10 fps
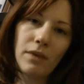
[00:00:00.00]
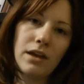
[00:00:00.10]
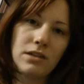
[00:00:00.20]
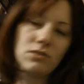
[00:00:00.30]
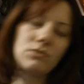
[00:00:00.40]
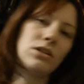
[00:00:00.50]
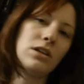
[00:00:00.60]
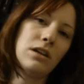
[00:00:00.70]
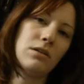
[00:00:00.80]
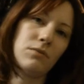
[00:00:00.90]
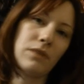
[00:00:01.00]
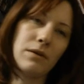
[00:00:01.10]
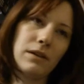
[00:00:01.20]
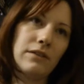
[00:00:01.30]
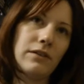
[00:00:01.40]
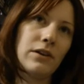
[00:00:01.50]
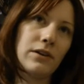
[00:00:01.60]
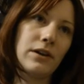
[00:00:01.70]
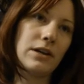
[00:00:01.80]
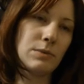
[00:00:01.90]
And so her
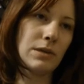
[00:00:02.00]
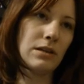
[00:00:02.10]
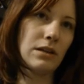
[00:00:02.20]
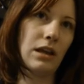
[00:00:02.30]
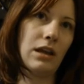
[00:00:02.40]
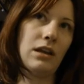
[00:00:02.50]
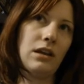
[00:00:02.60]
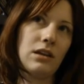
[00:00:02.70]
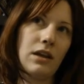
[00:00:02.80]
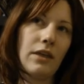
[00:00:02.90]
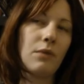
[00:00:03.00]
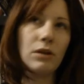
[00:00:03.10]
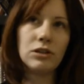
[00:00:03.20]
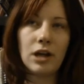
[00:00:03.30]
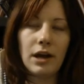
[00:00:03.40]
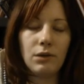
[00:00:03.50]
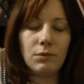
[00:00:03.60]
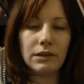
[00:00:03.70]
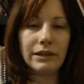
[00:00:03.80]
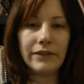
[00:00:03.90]
and her husband and I think one child
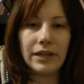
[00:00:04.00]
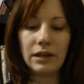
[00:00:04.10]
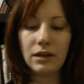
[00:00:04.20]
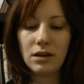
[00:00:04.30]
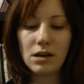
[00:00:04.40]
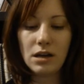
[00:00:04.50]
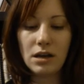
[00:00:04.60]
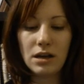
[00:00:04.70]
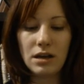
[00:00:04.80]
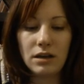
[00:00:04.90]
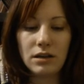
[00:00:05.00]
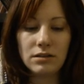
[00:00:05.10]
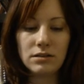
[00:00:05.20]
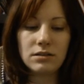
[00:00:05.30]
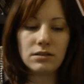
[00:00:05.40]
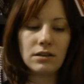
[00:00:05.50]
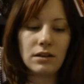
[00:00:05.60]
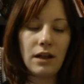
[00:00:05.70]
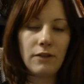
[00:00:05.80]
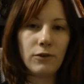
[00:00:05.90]
were living in
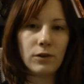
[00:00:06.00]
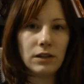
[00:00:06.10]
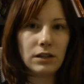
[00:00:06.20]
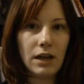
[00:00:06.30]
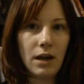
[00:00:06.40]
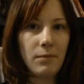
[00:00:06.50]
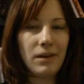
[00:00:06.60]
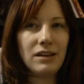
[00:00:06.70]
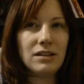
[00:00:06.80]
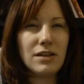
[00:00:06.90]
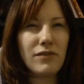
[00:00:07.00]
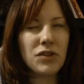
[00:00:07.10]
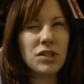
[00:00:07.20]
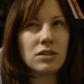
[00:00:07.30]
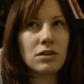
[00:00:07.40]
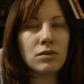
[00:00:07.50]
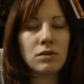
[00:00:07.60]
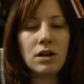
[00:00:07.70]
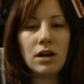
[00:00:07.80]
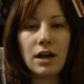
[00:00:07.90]
California at the time in San Francisco,
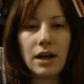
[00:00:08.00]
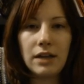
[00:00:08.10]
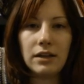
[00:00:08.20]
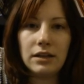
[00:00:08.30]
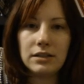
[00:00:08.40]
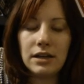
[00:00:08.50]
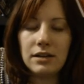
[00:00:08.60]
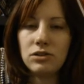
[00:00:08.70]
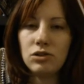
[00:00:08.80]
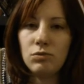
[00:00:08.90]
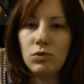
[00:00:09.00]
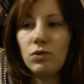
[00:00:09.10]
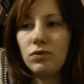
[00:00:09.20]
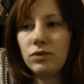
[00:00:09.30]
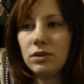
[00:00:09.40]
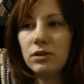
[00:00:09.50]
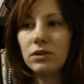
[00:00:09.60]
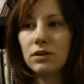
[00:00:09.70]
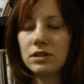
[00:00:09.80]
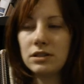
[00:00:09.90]
and they decided to move to New
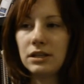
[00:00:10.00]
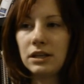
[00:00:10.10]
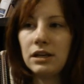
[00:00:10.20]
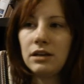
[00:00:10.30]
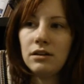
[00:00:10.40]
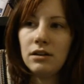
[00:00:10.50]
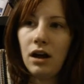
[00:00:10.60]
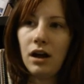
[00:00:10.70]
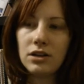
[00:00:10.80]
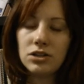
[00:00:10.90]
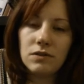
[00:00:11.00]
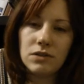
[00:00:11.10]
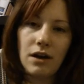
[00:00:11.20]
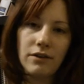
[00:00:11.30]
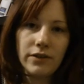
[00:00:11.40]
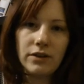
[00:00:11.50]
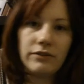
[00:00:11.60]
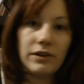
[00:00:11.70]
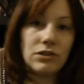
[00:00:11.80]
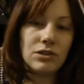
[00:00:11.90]
York City because she was offered a
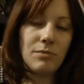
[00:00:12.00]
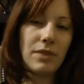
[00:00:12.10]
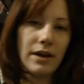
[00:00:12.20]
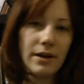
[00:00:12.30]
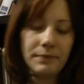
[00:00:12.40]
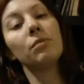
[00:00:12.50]
fellowship there.